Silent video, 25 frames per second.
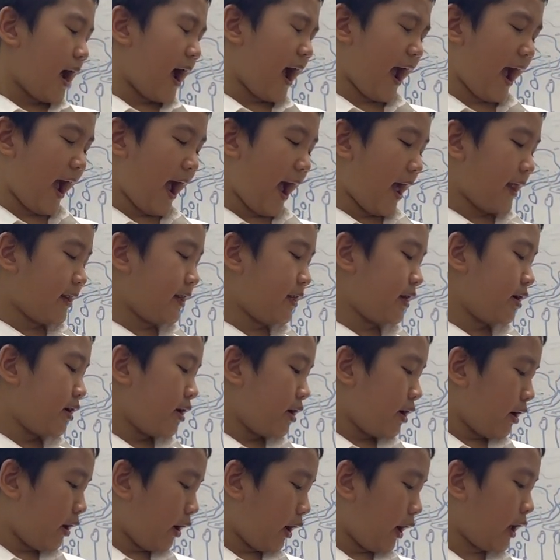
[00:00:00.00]
And
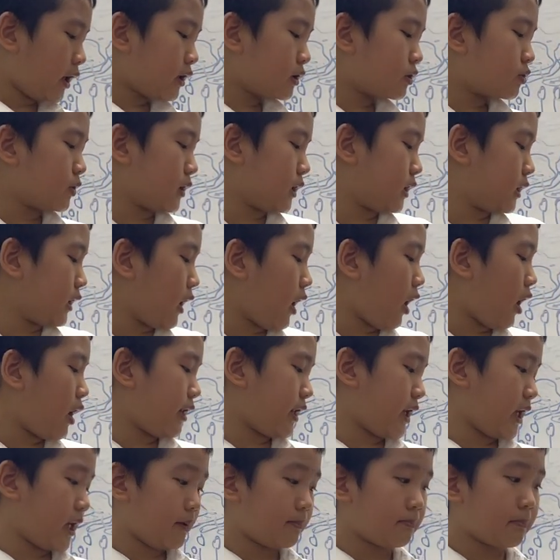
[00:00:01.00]
Earth was
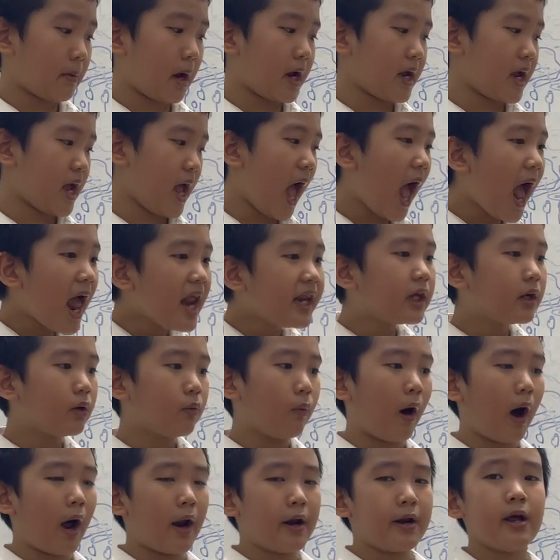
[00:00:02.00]
not named by
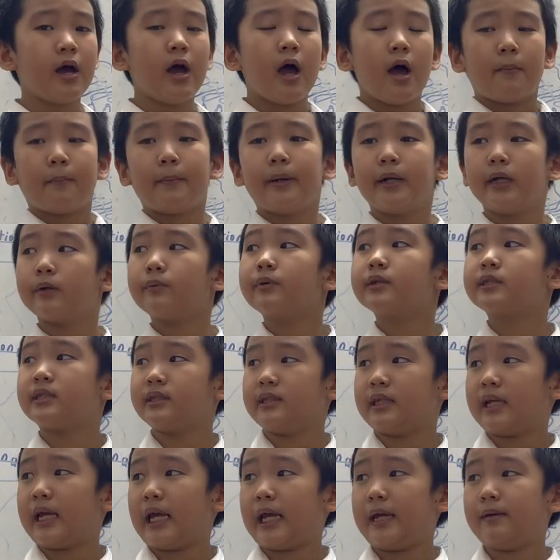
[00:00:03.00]
anyone, but it was
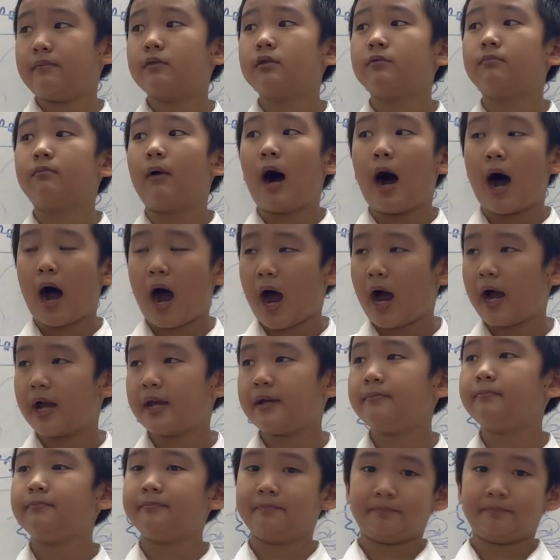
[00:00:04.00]
named by,